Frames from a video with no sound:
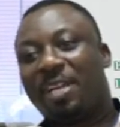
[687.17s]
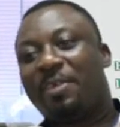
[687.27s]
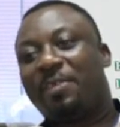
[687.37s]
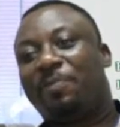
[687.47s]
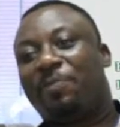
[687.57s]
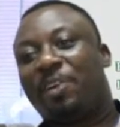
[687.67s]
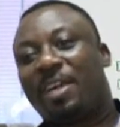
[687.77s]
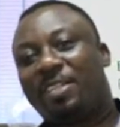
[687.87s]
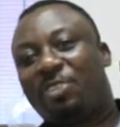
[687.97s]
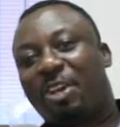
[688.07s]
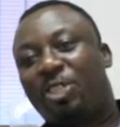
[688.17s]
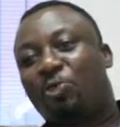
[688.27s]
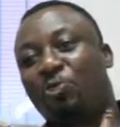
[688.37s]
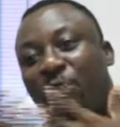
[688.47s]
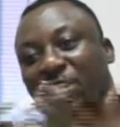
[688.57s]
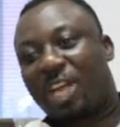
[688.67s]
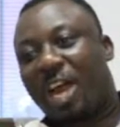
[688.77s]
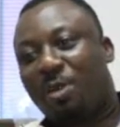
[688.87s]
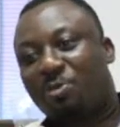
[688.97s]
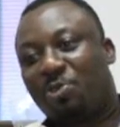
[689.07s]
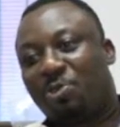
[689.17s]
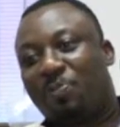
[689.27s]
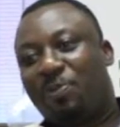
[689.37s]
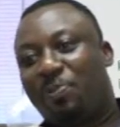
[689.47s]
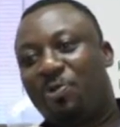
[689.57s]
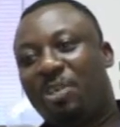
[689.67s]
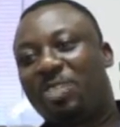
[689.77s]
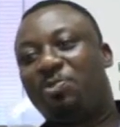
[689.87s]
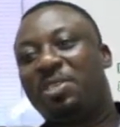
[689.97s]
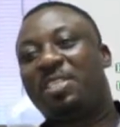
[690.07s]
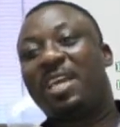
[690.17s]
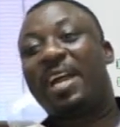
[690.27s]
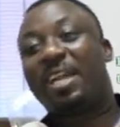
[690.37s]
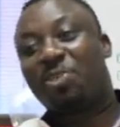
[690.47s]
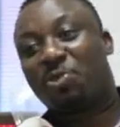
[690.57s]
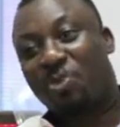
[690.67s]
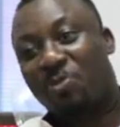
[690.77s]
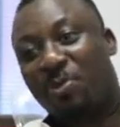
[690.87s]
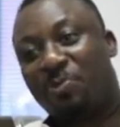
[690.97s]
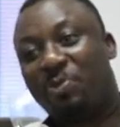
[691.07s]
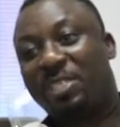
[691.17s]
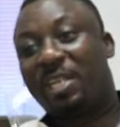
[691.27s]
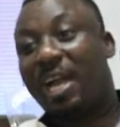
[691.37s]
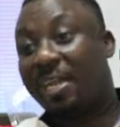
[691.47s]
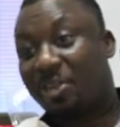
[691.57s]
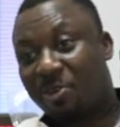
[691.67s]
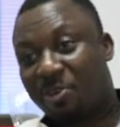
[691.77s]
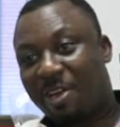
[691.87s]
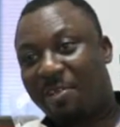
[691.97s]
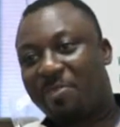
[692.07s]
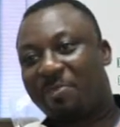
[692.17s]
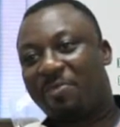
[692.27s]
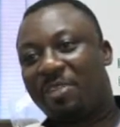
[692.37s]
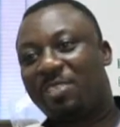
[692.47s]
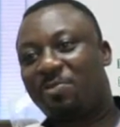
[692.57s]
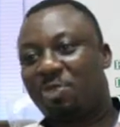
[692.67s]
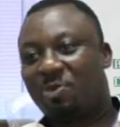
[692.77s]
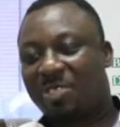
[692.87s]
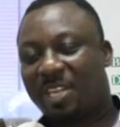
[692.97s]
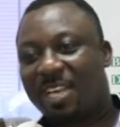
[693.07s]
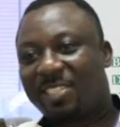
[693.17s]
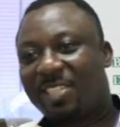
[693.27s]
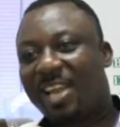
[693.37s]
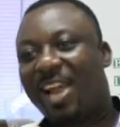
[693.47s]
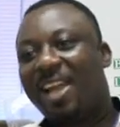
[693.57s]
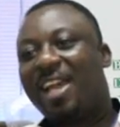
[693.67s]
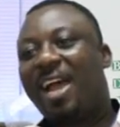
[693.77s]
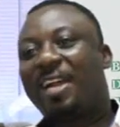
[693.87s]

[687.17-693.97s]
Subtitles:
and in further trying to reach out to the populace, we decided to come up with an inaugural conference, which was last year,